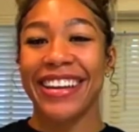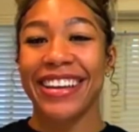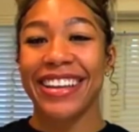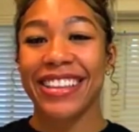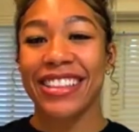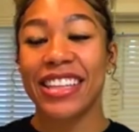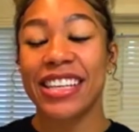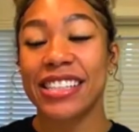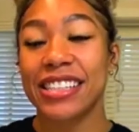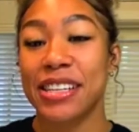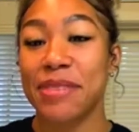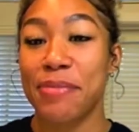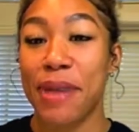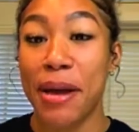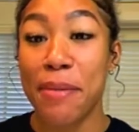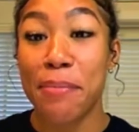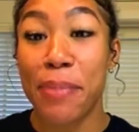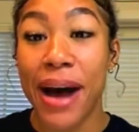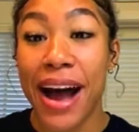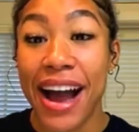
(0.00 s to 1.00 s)
I'm gonna show
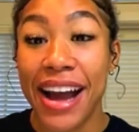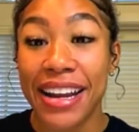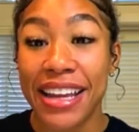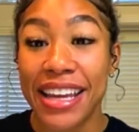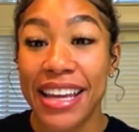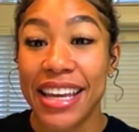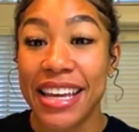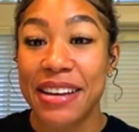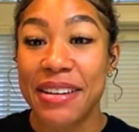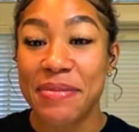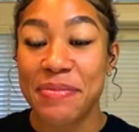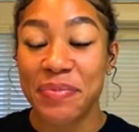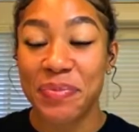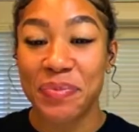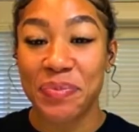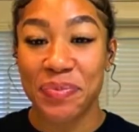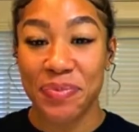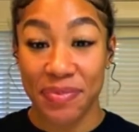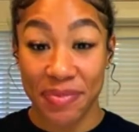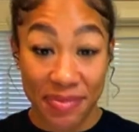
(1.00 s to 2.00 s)
my trainer. I want her